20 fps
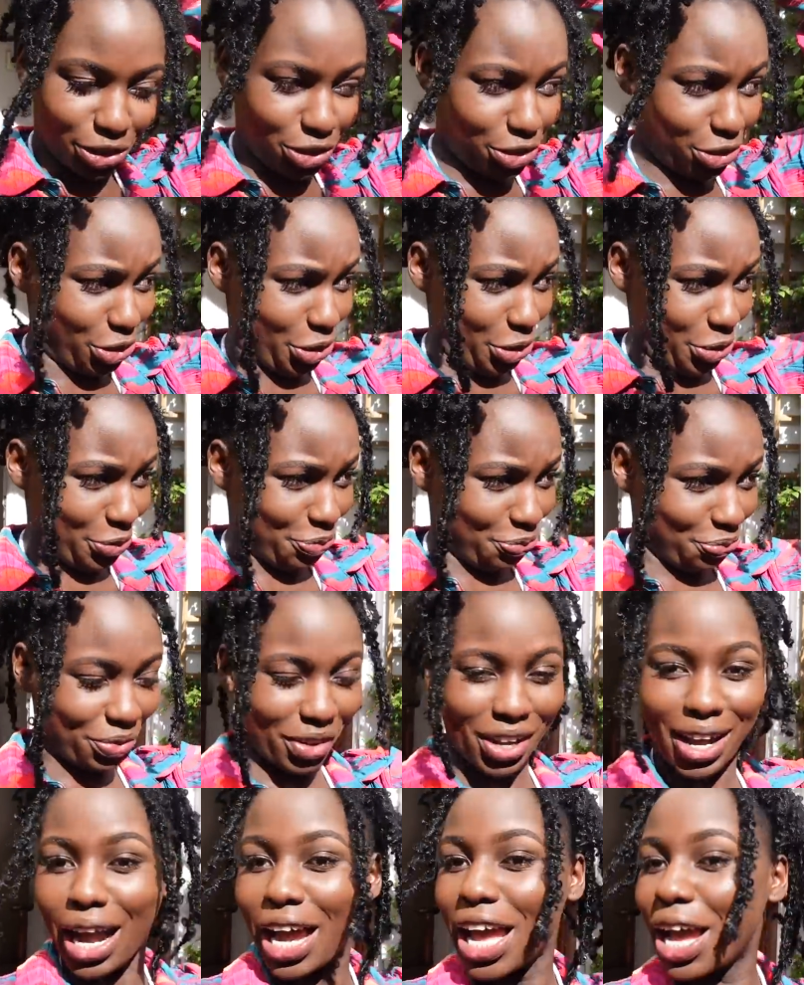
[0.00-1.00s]
So
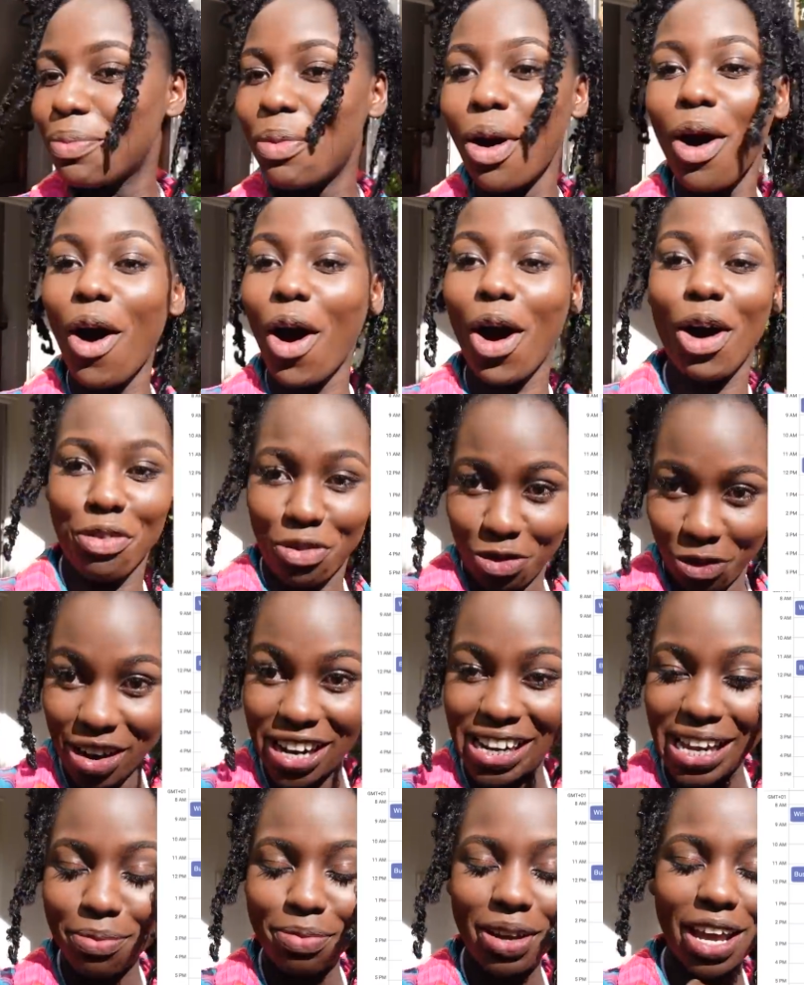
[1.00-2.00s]
I am half
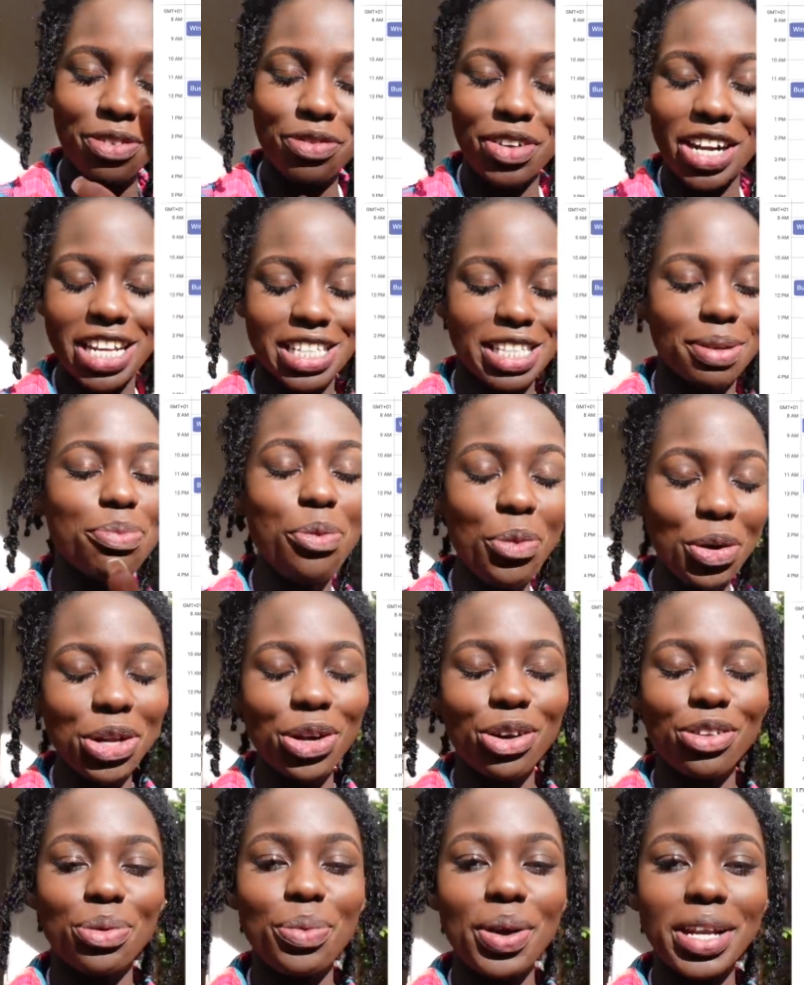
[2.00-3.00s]
ready. I'm getting ready. It's the
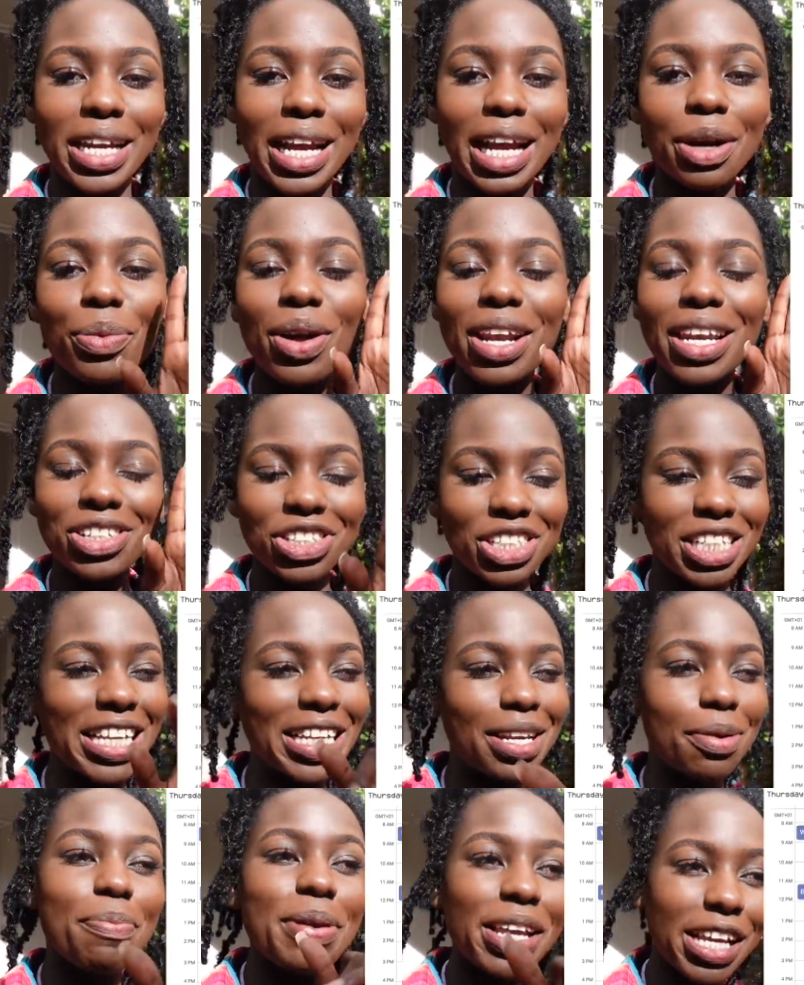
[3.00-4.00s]
morning of the wedding, and we're literally
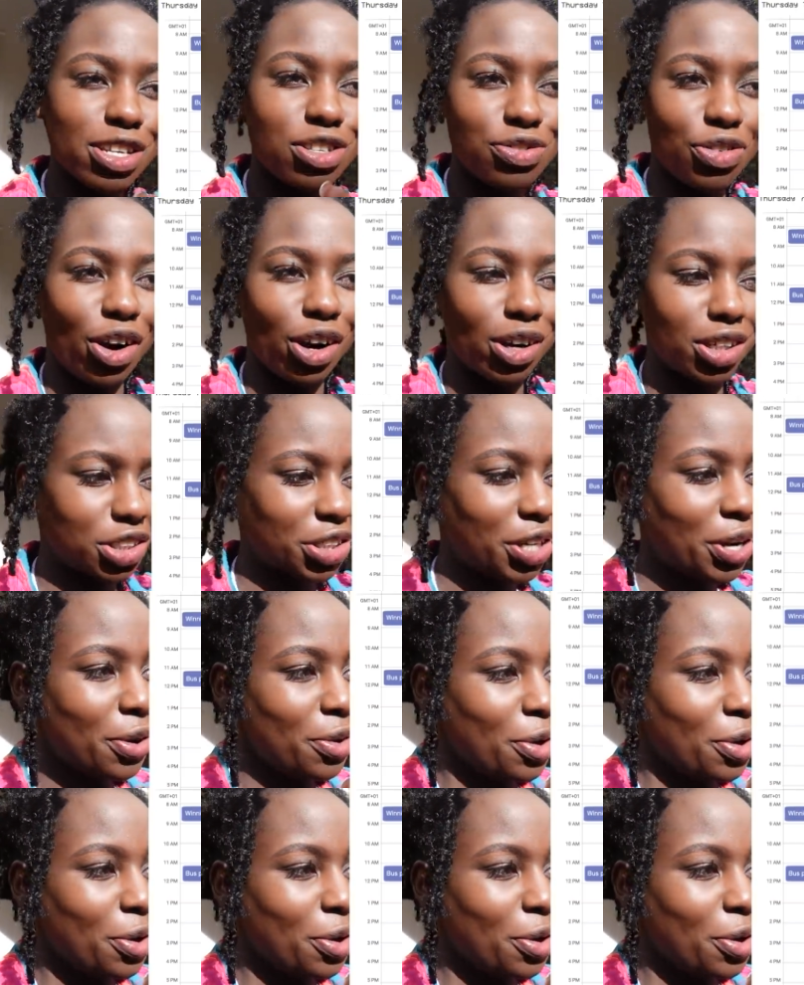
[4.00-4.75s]
in the biggest rush.